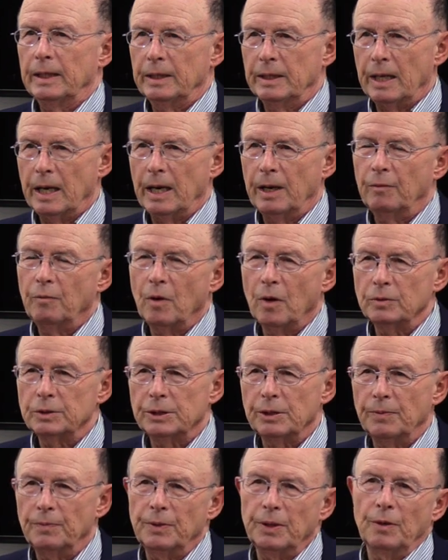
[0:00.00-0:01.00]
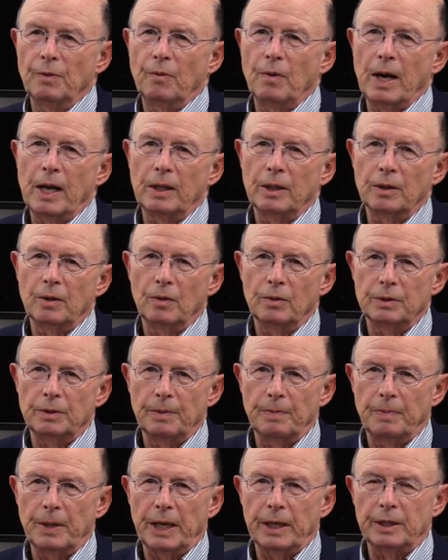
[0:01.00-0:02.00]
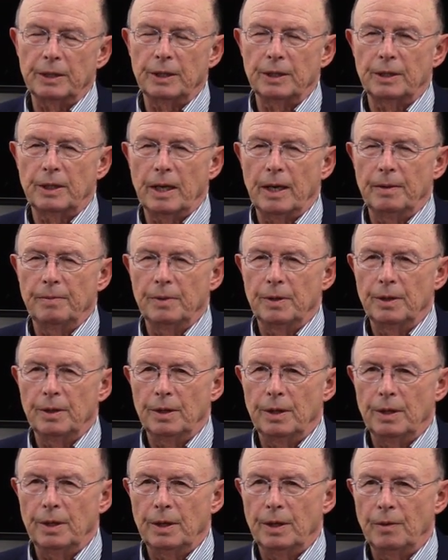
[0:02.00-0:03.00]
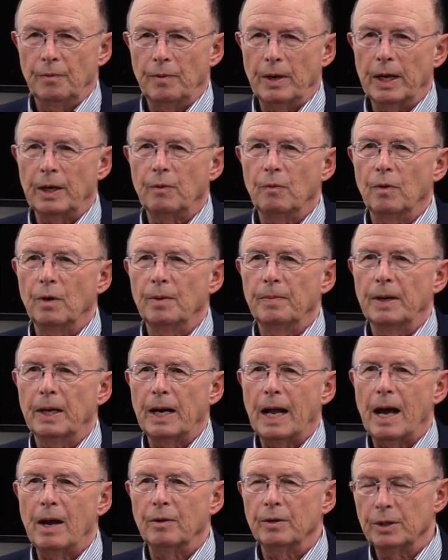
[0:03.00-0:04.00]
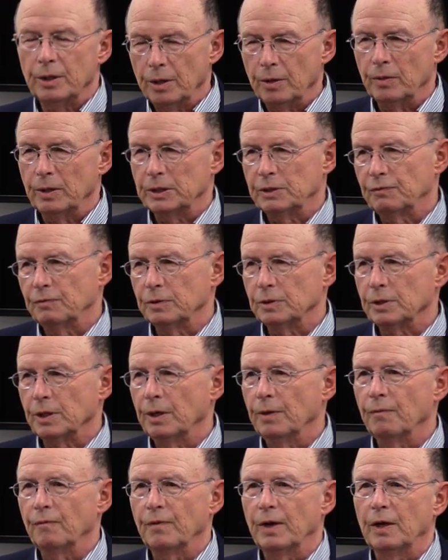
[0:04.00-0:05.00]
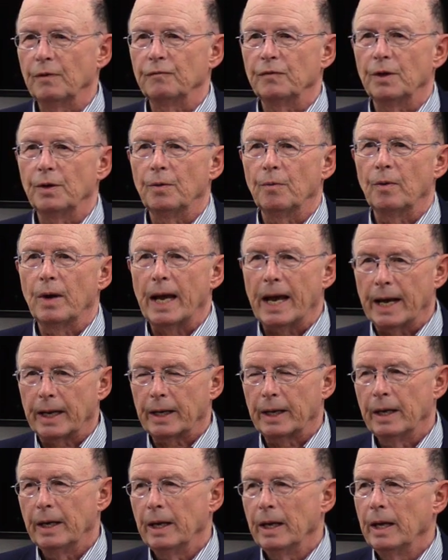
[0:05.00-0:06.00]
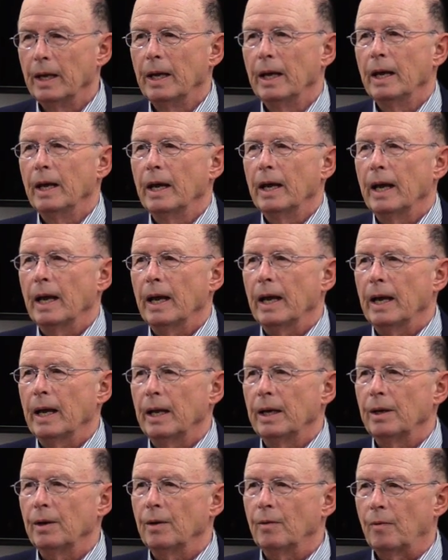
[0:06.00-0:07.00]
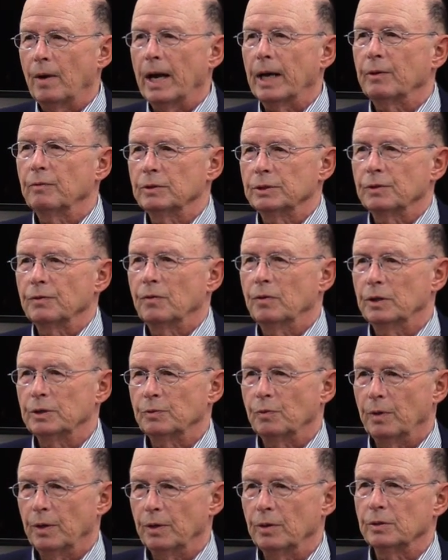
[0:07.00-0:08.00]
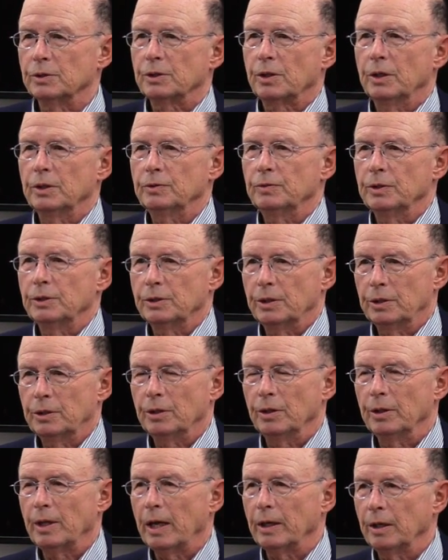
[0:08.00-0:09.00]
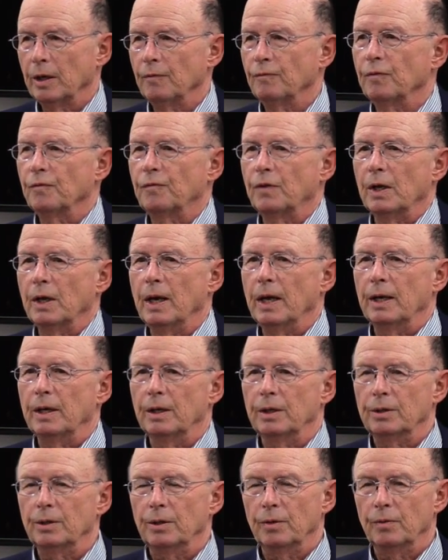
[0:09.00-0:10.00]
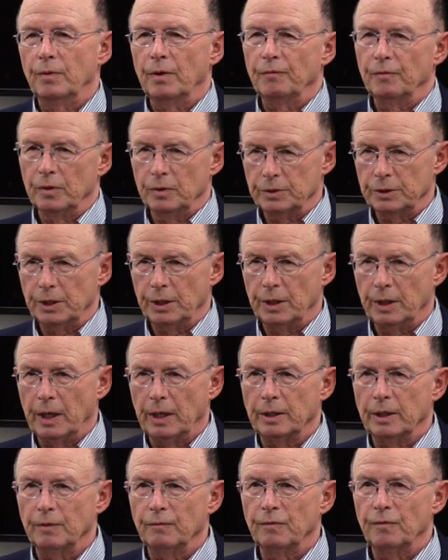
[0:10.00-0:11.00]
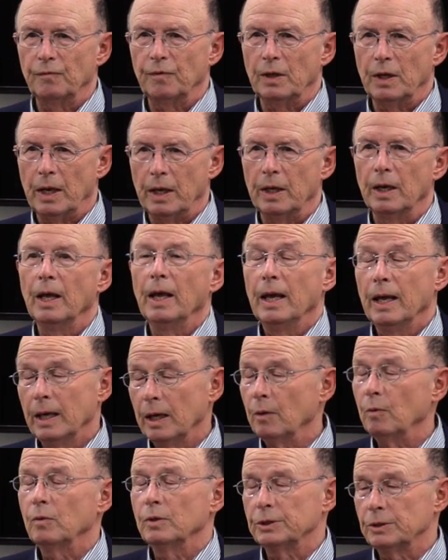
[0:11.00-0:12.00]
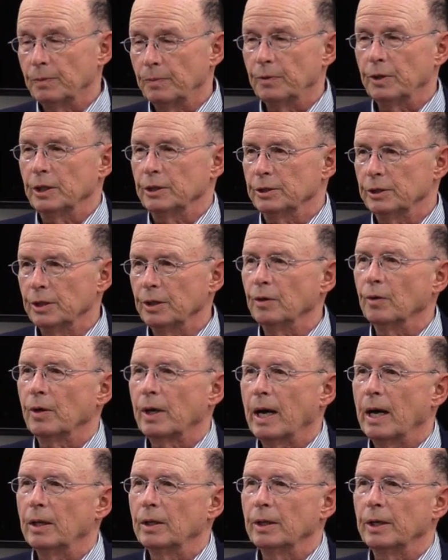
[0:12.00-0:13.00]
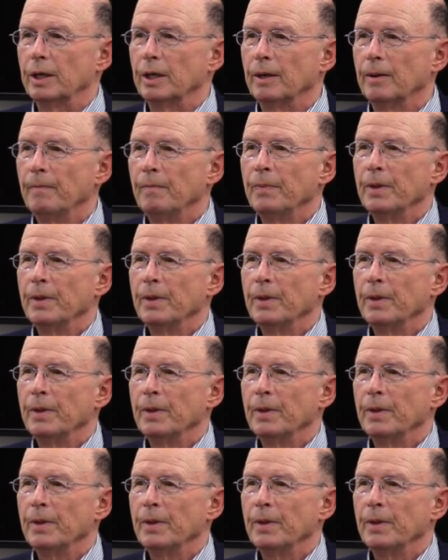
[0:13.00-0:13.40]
yeah, I wrote something a while ago, back at the time of the uh, Iraq War, about how did the U.S. first get involved in Iraq? And Iraq was, of course, one of those countries. Until 1958, until the revolution in 1958, it was a British neo-colony.